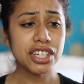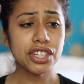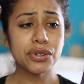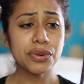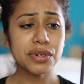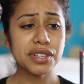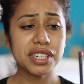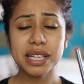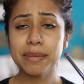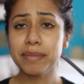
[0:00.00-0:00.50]
just
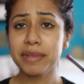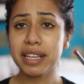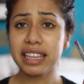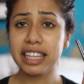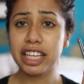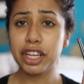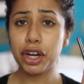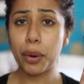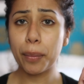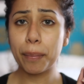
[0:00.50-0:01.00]
redeemed a
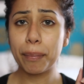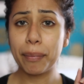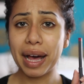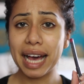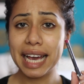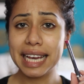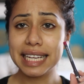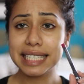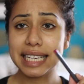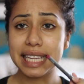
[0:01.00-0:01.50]
little
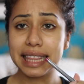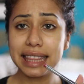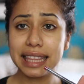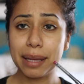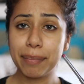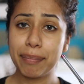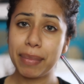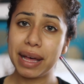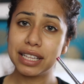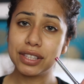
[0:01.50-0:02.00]
Bite
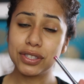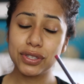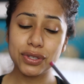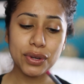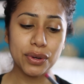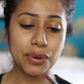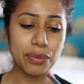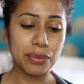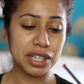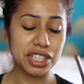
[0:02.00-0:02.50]
lip
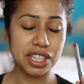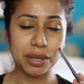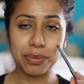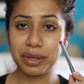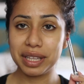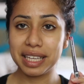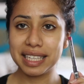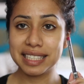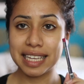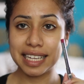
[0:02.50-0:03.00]
pencil, which I'm
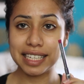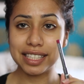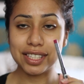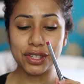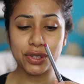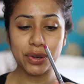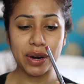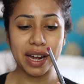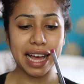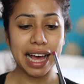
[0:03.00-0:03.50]
really excited
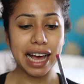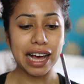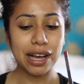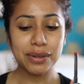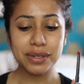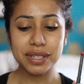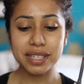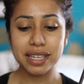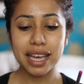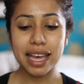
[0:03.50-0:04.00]
to try
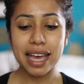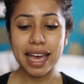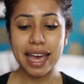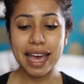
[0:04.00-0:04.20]
out.